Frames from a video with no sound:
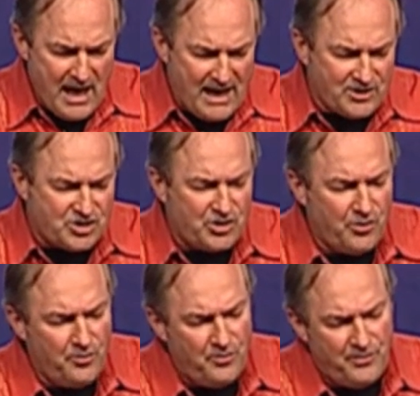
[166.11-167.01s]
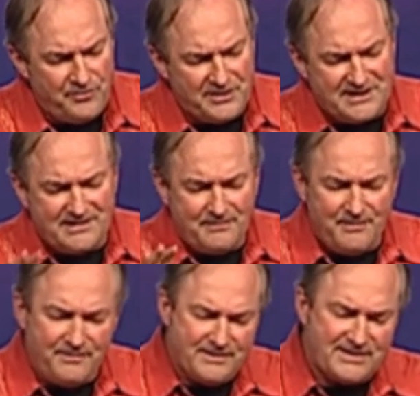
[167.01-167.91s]
And so this,
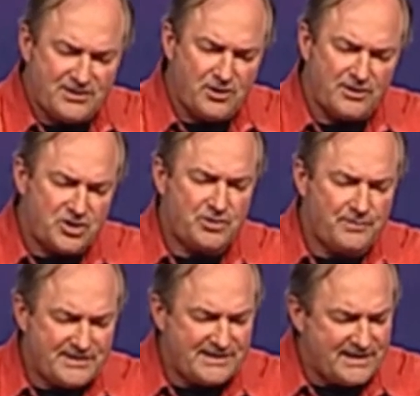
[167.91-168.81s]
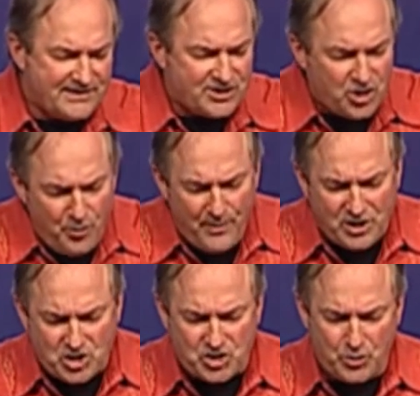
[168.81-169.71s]
this, has, got, this has, had so
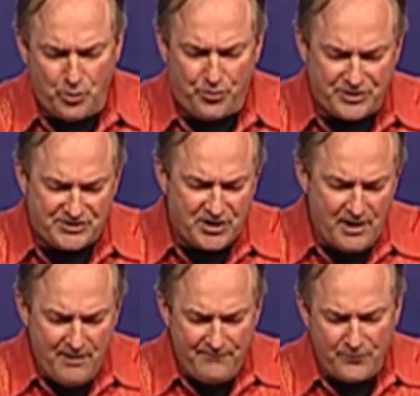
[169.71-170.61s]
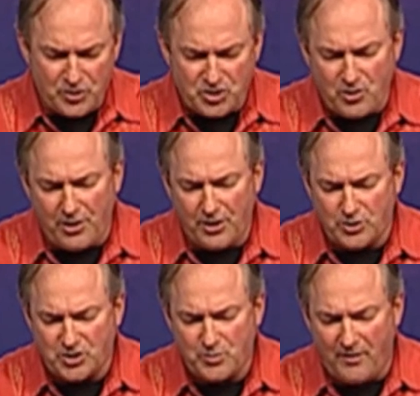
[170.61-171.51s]
much truth, this First
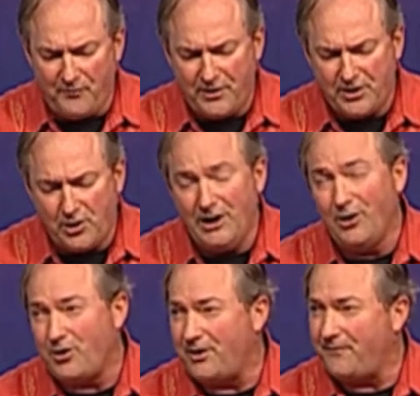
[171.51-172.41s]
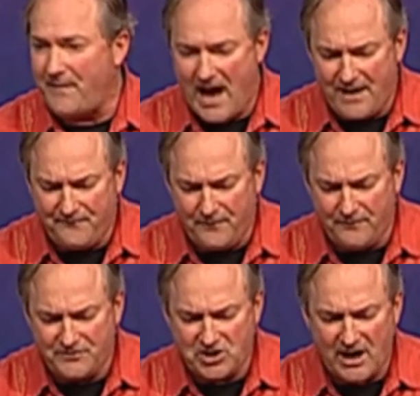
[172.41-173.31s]
Chronicles 12. We can only look at a handful
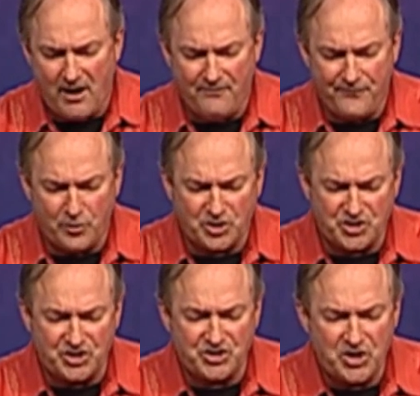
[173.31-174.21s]
of, cha- of verses